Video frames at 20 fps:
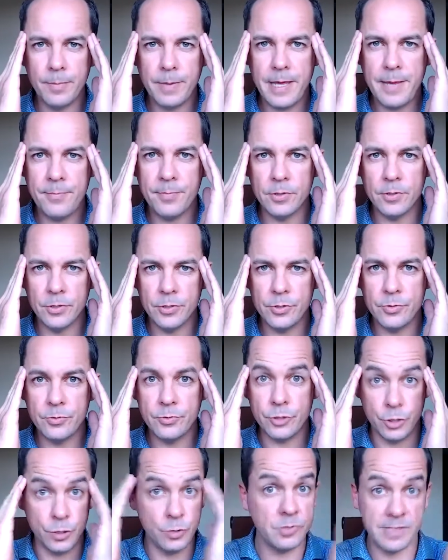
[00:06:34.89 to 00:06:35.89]
people who
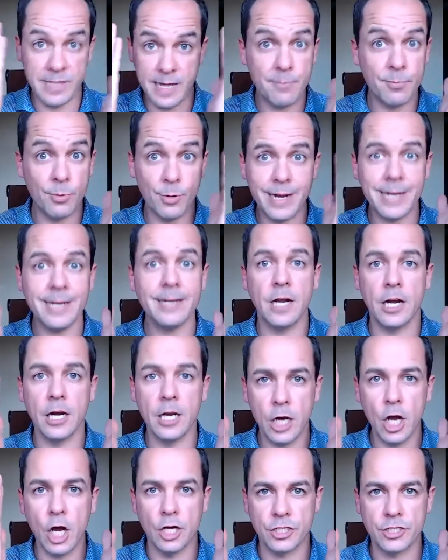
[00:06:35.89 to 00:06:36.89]
use their brain a
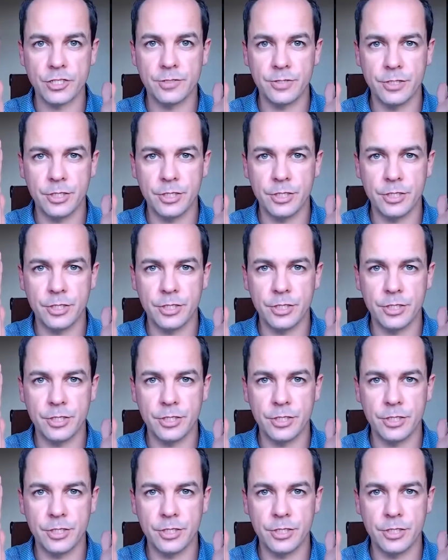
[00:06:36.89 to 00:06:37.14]
lot,